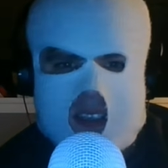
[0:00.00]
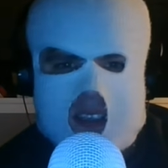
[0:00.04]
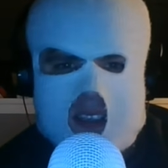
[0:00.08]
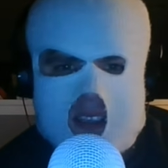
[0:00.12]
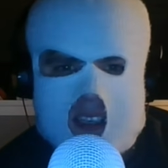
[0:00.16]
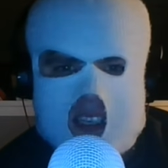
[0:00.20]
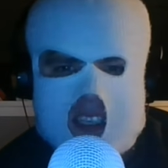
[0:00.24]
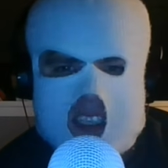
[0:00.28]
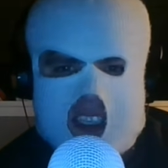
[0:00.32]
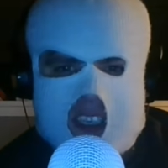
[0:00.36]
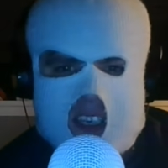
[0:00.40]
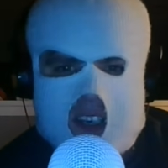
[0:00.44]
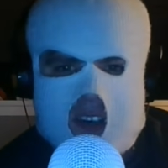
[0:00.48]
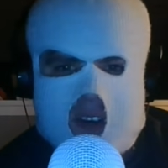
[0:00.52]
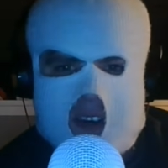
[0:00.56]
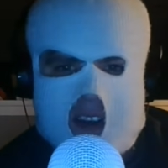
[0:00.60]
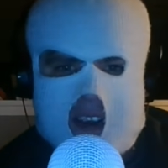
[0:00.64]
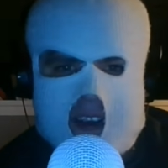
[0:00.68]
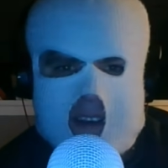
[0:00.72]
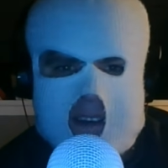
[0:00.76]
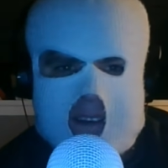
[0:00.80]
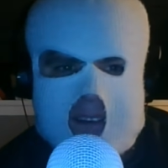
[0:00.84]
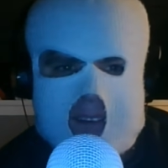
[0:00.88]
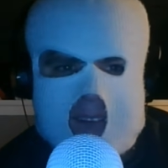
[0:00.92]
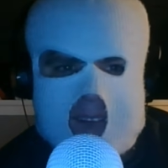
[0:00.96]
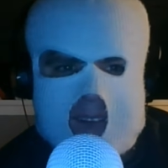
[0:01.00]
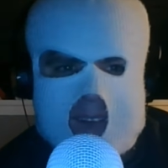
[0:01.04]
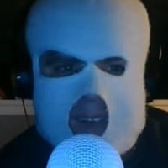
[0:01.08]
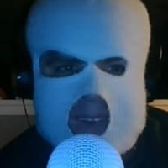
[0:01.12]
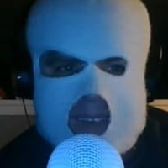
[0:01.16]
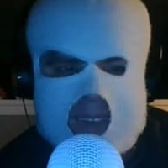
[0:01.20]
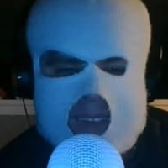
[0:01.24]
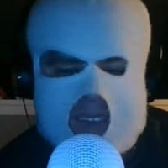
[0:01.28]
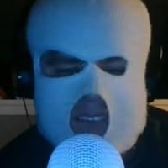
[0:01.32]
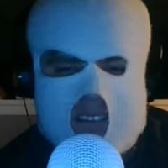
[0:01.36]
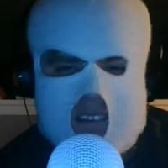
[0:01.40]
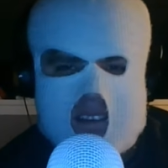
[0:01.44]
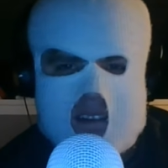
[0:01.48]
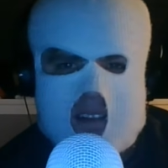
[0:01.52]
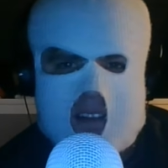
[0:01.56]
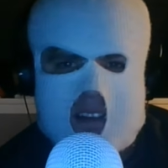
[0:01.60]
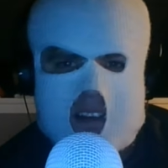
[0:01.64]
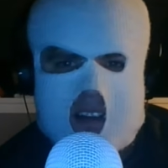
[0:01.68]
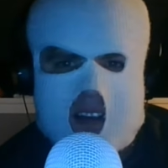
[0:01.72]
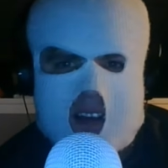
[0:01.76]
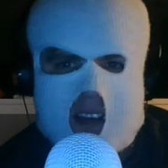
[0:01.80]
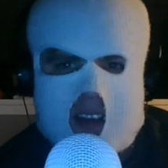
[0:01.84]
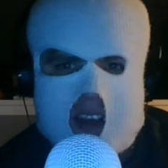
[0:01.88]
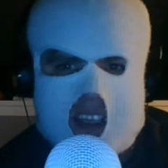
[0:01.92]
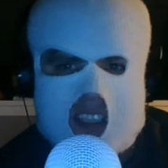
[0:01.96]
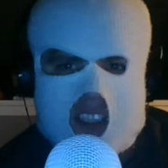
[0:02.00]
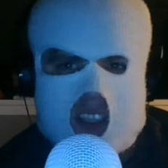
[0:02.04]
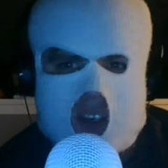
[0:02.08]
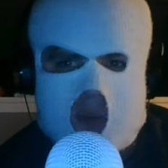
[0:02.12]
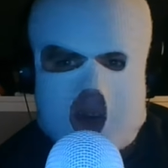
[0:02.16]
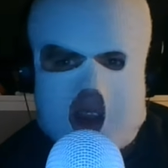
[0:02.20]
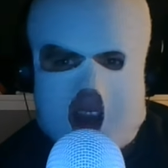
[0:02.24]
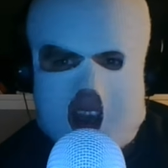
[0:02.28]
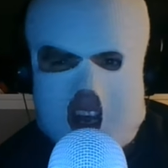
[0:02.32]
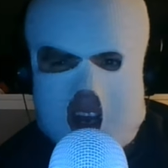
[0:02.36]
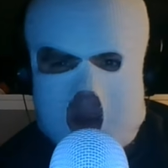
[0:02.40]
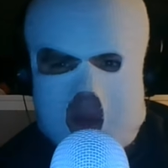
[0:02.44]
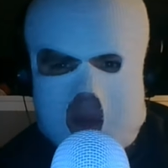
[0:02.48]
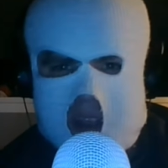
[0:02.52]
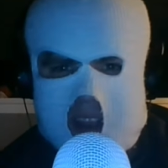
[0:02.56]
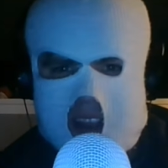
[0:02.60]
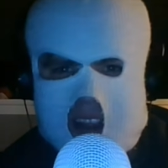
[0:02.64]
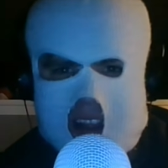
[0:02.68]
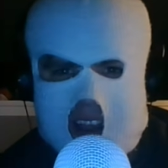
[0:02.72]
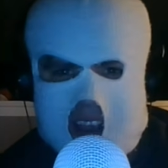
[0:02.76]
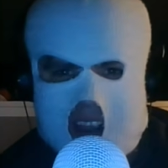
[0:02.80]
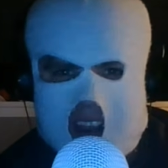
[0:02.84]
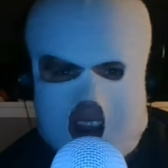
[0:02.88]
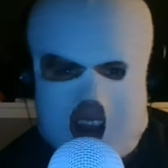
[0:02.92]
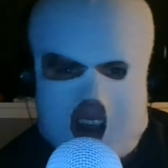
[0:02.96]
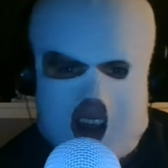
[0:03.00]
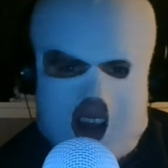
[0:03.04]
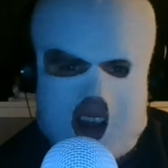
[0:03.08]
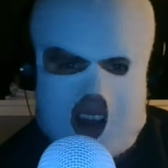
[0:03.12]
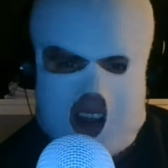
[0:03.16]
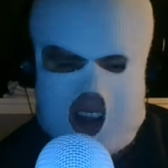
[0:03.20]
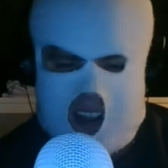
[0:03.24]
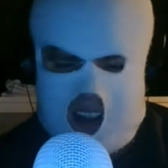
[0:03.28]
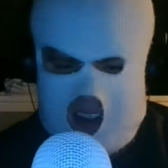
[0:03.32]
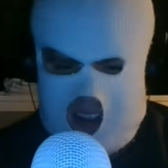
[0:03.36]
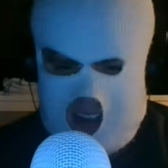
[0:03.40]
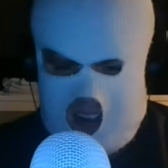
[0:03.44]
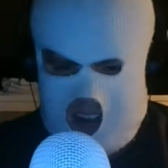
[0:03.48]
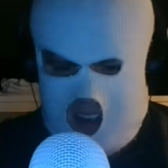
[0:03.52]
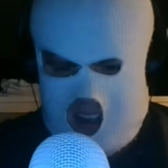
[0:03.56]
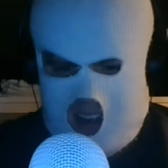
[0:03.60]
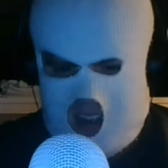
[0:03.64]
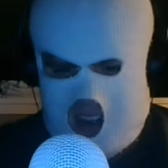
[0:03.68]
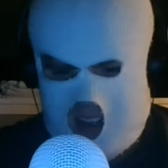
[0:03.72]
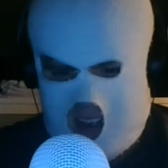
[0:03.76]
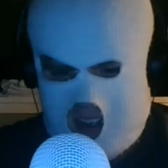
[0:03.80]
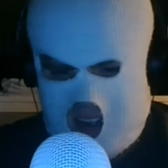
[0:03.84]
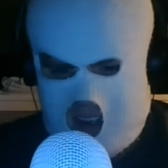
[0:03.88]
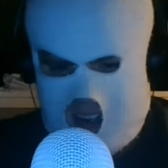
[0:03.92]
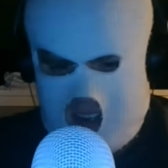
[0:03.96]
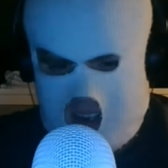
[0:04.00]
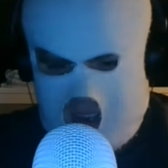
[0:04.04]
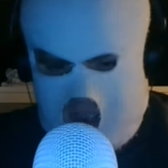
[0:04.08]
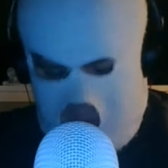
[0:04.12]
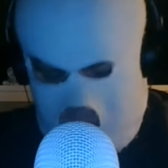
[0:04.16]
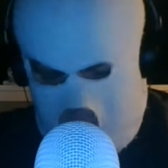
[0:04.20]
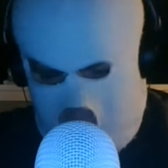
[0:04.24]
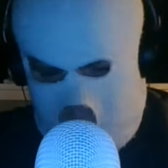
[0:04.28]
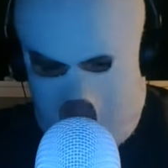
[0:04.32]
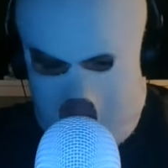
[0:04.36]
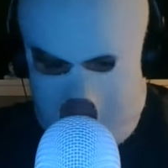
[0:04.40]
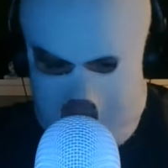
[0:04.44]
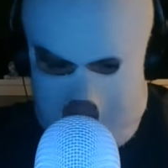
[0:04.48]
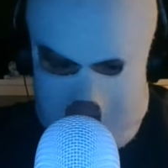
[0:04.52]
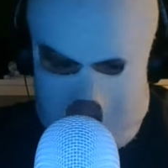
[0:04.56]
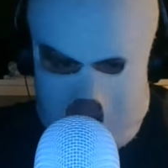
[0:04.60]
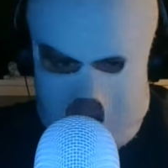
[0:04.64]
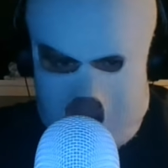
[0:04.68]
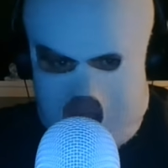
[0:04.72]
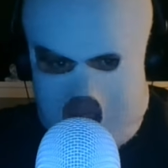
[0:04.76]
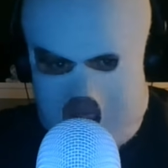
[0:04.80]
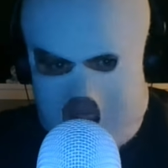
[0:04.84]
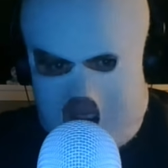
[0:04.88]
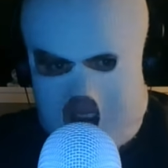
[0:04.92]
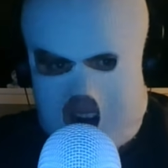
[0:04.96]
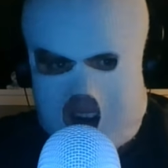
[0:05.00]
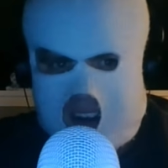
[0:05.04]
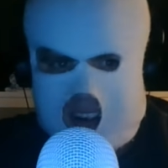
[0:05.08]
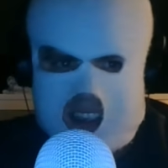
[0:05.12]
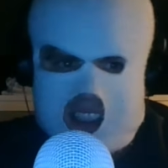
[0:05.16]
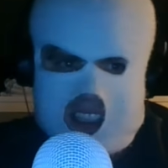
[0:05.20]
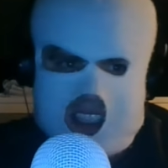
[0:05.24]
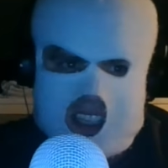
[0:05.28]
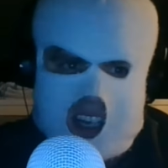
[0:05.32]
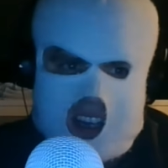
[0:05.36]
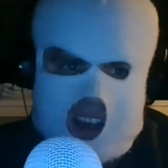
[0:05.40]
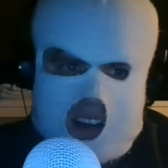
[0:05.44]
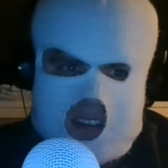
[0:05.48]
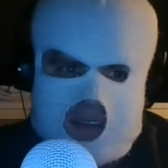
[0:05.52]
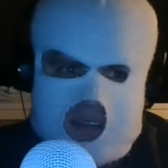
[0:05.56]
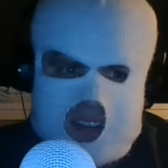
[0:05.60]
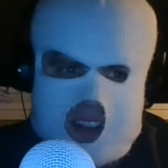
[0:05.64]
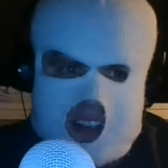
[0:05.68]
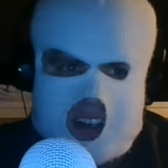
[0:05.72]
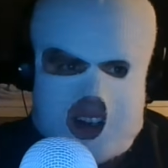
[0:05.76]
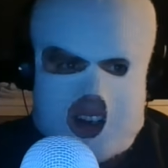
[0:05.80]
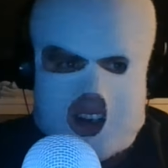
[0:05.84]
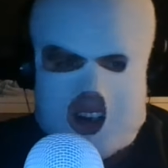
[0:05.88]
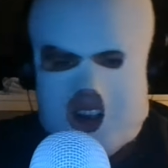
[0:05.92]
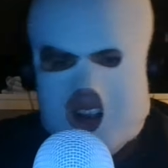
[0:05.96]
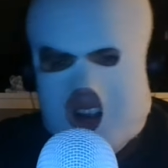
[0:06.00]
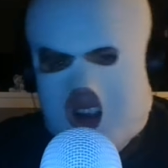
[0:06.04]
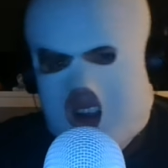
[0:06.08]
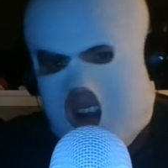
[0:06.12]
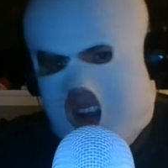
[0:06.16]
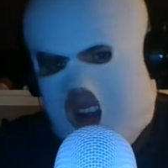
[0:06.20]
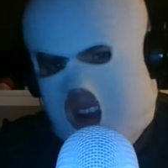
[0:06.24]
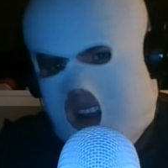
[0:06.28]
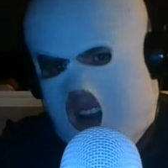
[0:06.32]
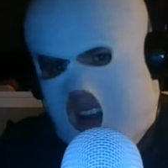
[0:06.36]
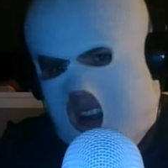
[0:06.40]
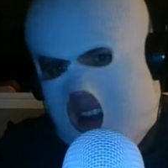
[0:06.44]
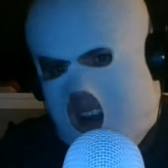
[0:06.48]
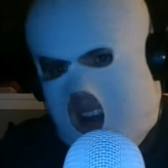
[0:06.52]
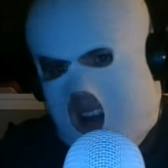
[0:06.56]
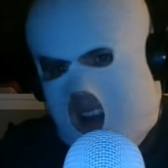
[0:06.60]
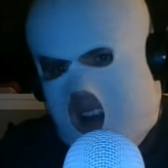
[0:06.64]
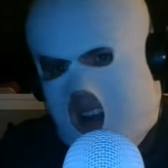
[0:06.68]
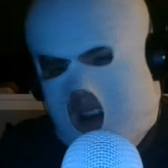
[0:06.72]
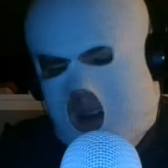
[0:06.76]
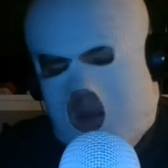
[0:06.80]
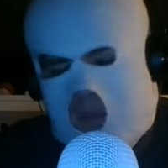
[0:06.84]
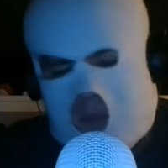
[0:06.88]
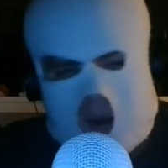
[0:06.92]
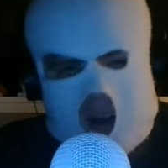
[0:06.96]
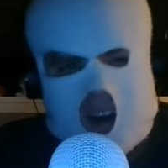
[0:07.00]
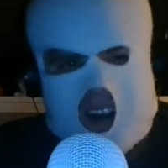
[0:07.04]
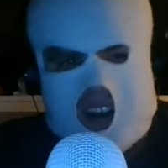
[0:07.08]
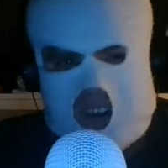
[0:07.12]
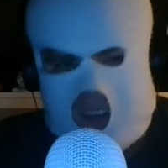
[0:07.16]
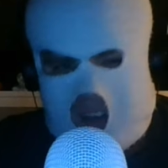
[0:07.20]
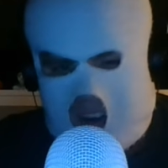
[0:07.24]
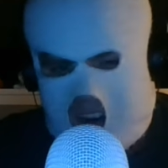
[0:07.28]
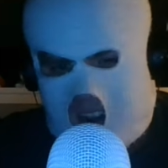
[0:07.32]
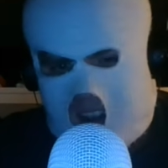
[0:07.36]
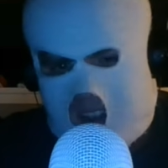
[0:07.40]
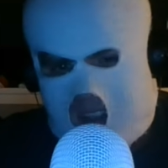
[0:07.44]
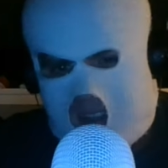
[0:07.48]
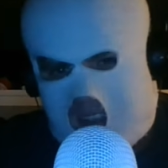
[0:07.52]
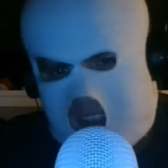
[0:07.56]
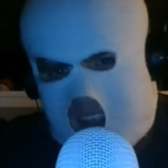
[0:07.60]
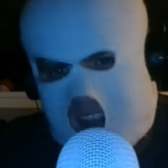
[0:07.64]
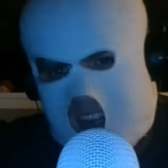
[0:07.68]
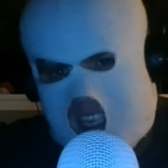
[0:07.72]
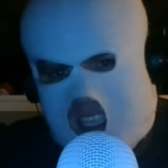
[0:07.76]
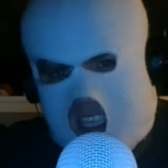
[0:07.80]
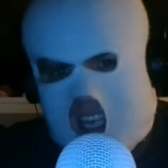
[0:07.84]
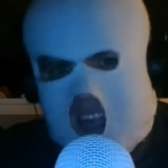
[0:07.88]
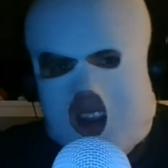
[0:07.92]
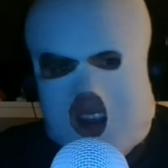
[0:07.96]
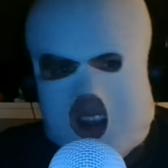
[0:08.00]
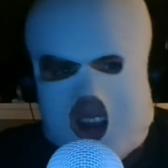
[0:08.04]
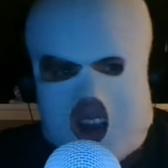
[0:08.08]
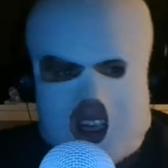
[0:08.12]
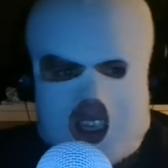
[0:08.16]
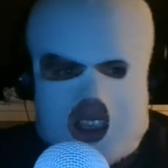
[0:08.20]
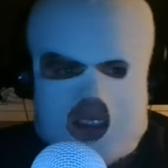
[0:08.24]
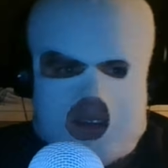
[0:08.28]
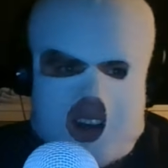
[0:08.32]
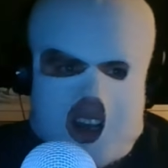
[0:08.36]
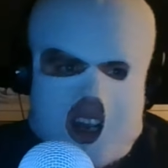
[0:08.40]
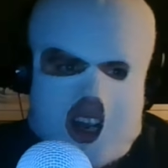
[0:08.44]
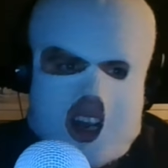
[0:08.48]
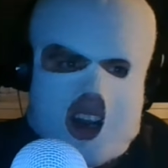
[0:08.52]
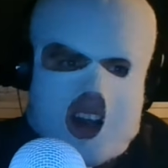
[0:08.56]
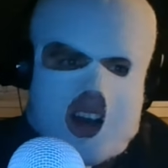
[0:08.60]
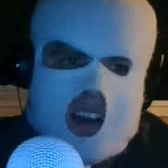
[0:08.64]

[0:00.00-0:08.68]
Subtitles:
Disagree. It's okay to be like more out there and stuff and pondering on things. I think that's fine.